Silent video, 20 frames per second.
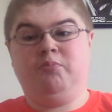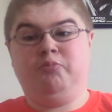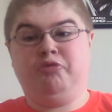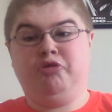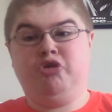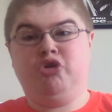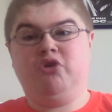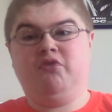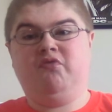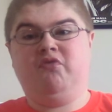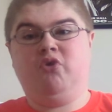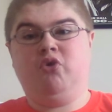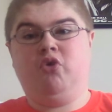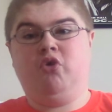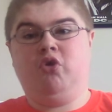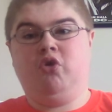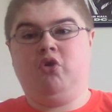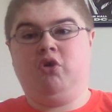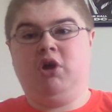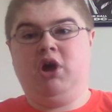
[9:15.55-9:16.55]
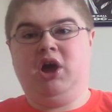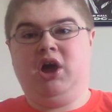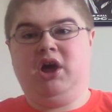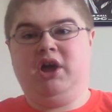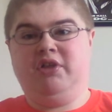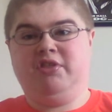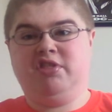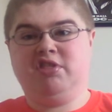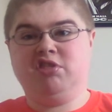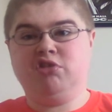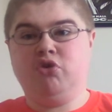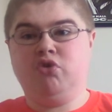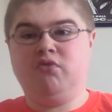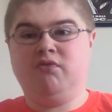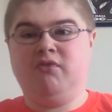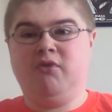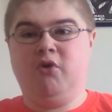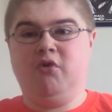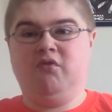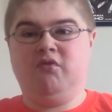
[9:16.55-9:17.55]
beautiful,
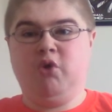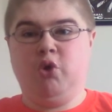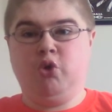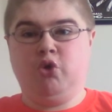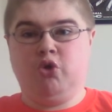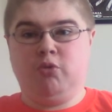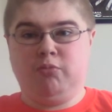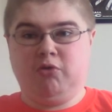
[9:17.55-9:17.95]
soulful vocal